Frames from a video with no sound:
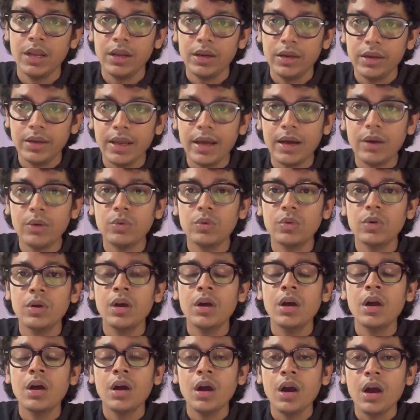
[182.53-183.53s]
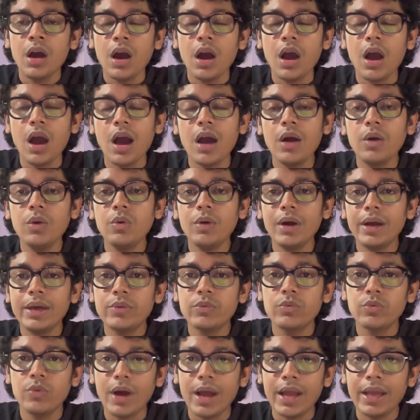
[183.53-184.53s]
Now how
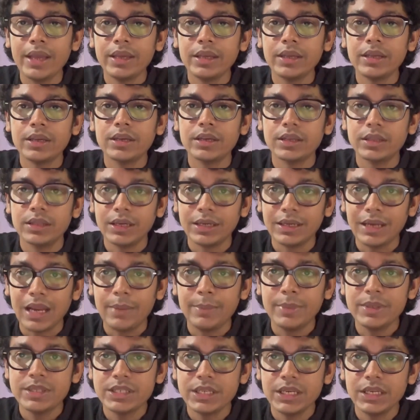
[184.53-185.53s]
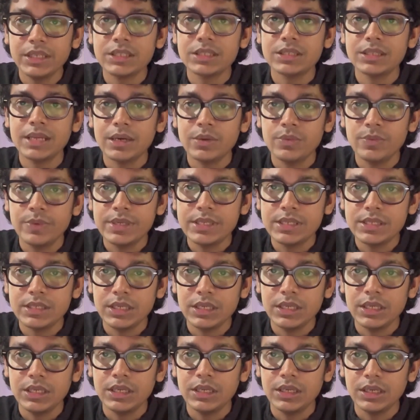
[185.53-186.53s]
and why the climate change that we
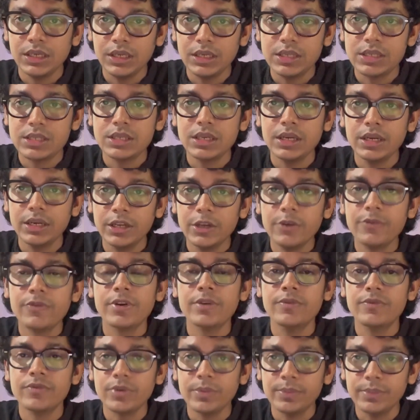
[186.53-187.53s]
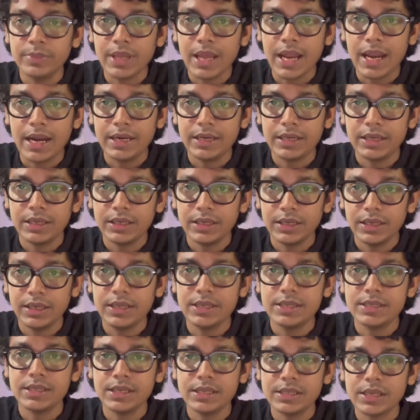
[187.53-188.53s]
see is different from that
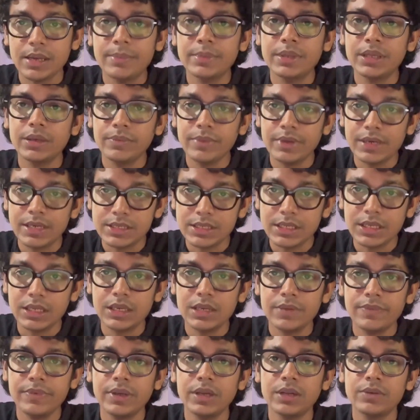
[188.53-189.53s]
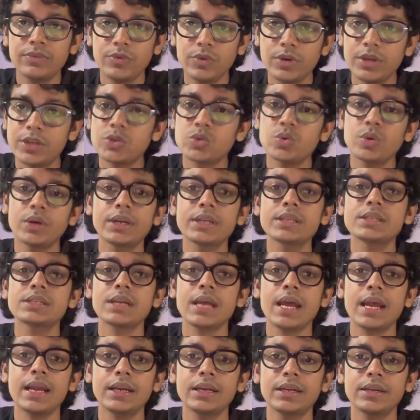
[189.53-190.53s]
is something very significant for us to
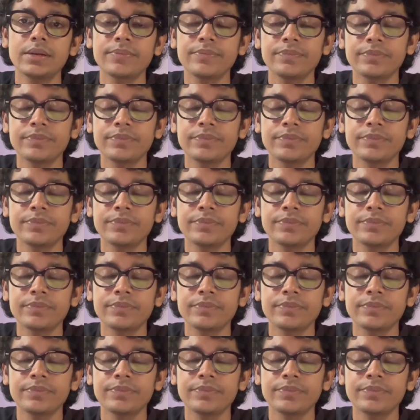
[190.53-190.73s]
understand.